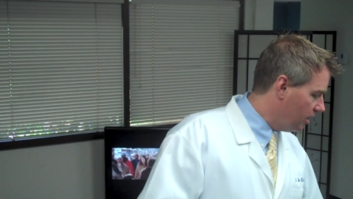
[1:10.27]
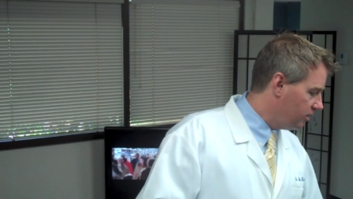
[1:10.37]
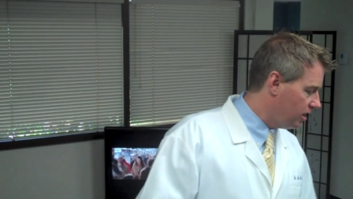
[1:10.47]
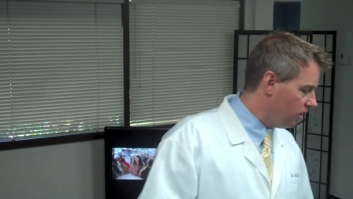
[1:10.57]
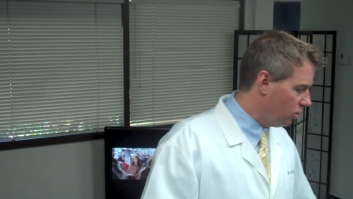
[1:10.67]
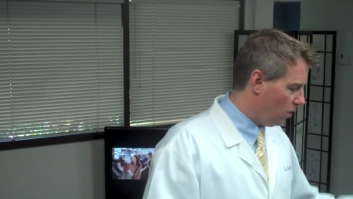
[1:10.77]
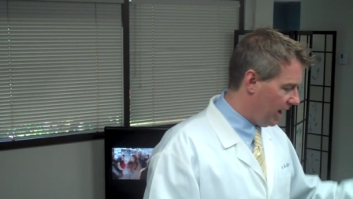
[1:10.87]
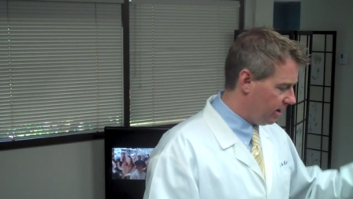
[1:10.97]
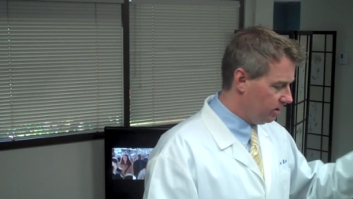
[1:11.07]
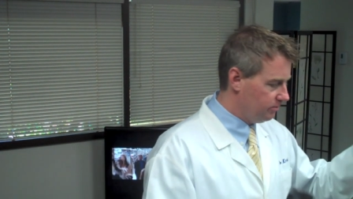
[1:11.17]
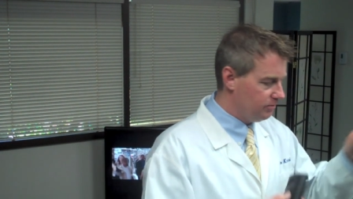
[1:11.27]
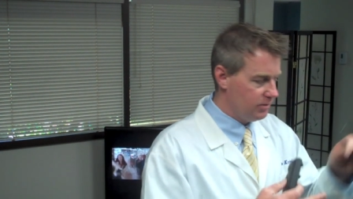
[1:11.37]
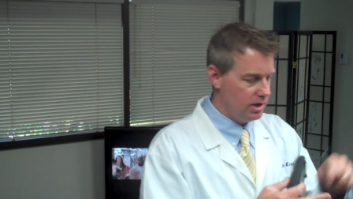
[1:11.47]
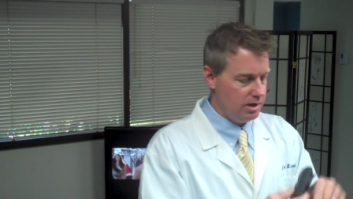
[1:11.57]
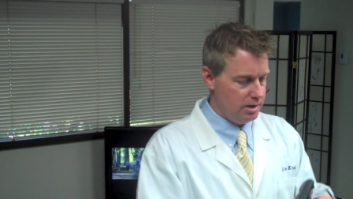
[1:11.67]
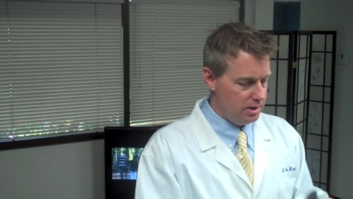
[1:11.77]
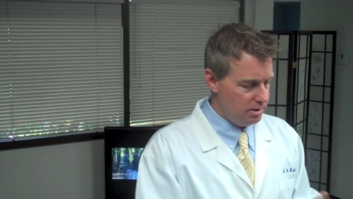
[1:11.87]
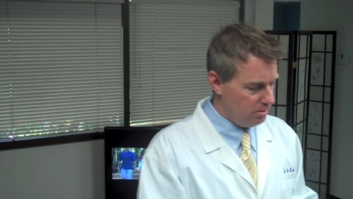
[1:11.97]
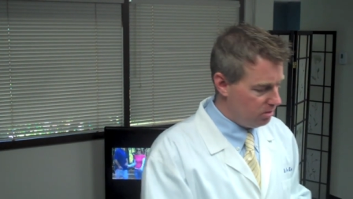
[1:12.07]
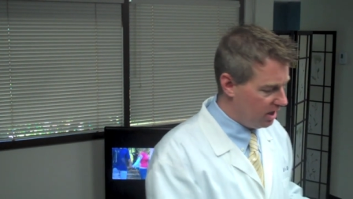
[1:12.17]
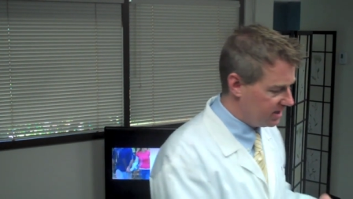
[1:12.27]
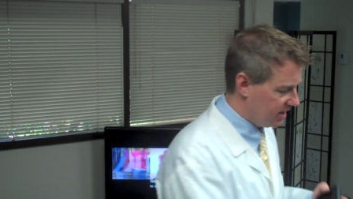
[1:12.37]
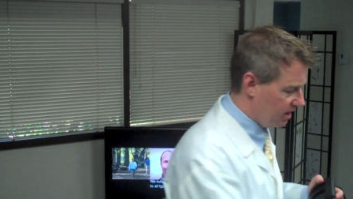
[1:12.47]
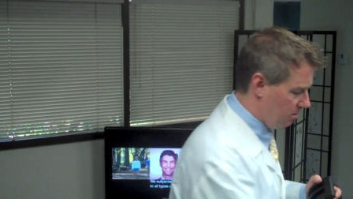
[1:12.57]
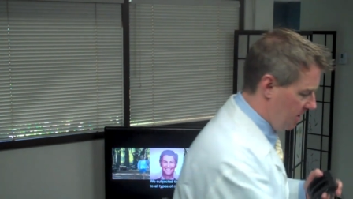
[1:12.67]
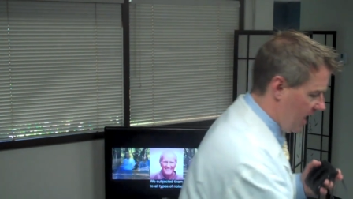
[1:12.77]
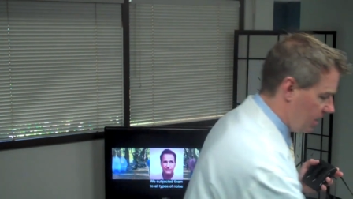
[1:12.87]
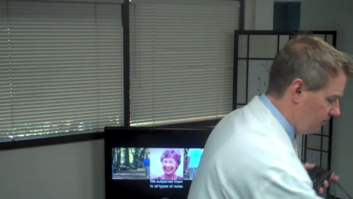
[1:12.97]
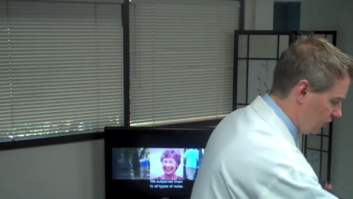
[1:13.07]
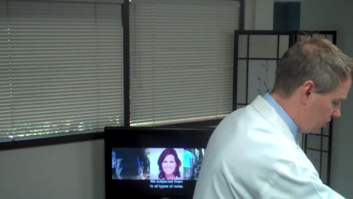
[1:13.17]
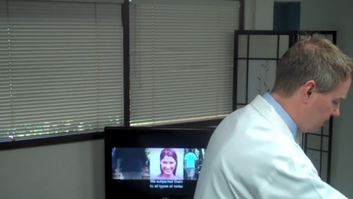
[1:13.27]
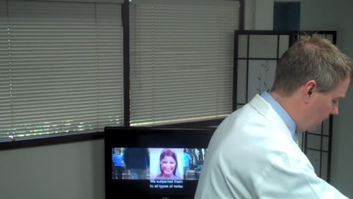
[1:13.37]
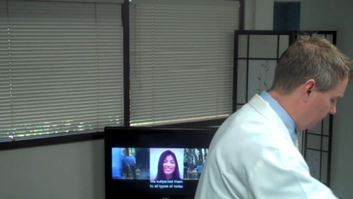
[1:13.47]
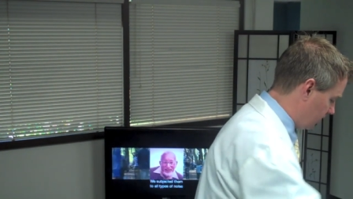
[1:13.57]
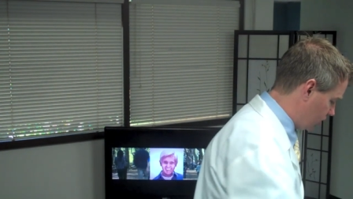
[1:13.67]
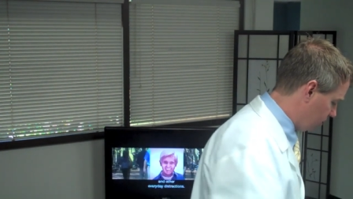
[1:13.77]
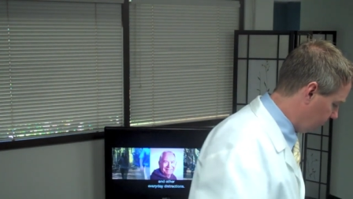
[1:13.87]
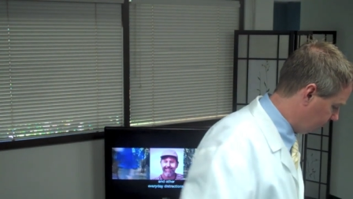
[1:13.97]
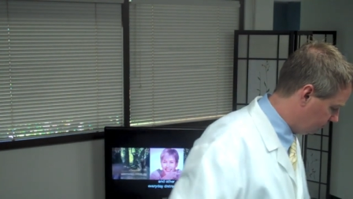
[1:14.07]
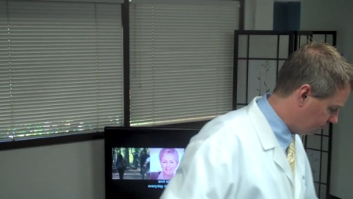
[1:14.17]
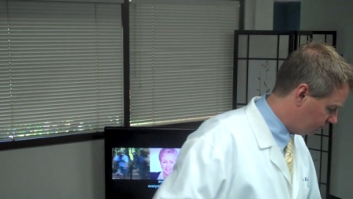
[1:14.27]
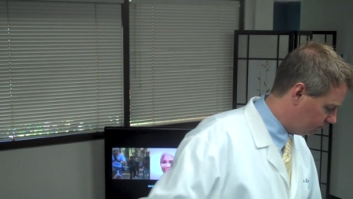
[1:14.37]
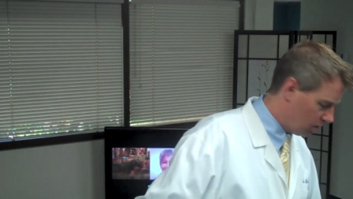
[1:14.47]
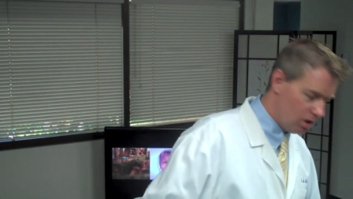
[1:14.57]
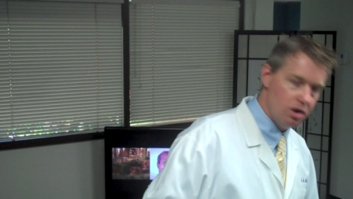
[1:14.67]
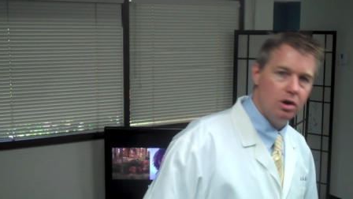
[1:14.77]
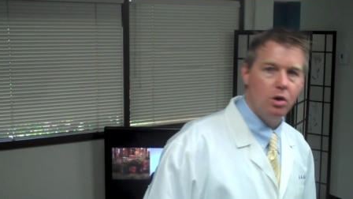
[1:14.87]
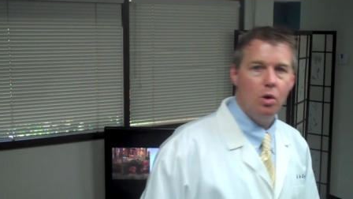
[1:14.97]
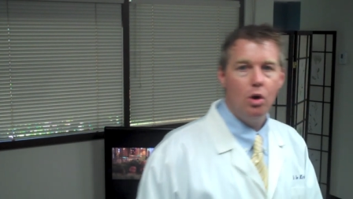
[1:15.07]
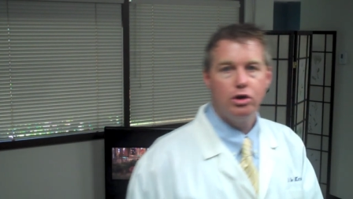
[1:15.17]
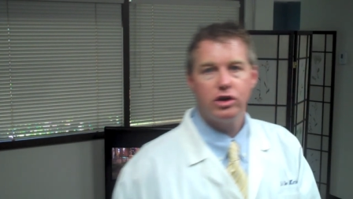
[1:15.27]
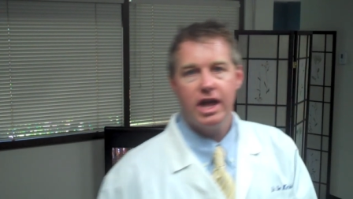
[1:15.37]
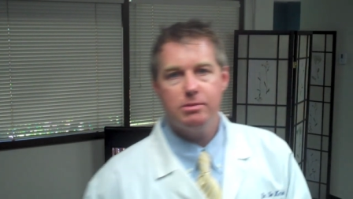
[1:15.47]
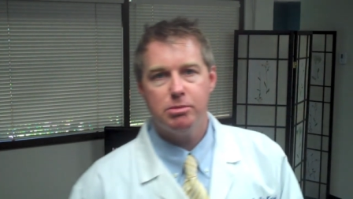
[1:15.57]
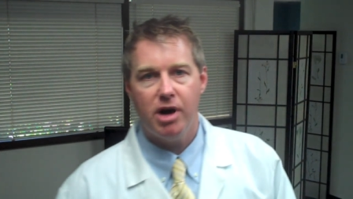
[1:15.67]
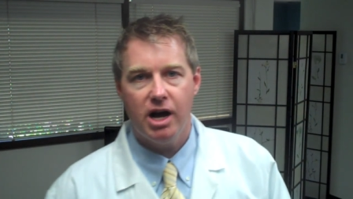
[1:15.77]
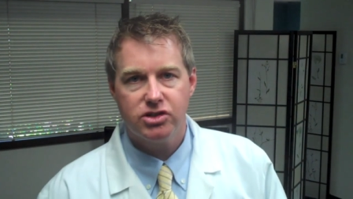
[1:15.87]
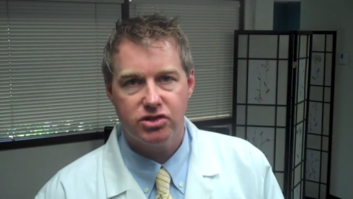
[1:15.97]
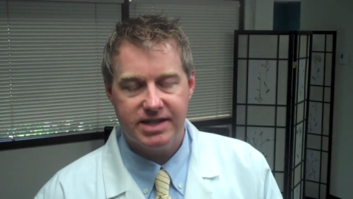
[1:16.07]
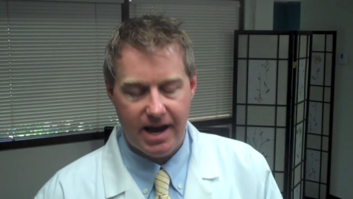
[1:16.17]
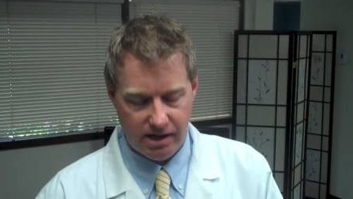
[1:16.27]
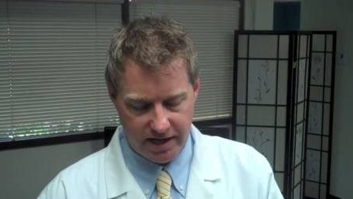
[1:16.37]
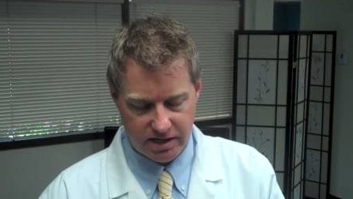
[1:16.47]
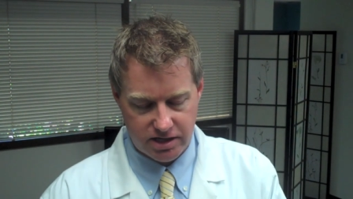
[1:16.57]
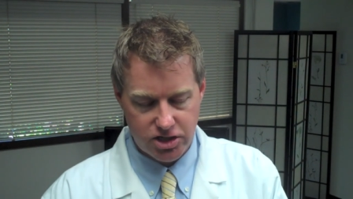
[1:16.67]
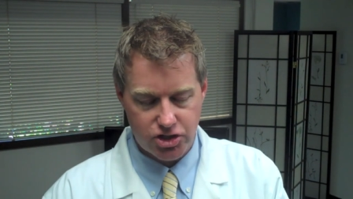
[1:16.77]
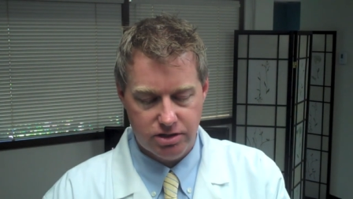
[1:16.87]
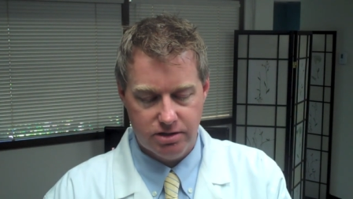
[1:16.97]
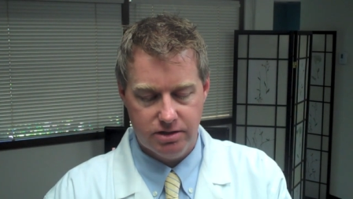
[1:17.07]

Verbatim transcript: The other wire plugs into the back of your television or your cable box or satellite dish.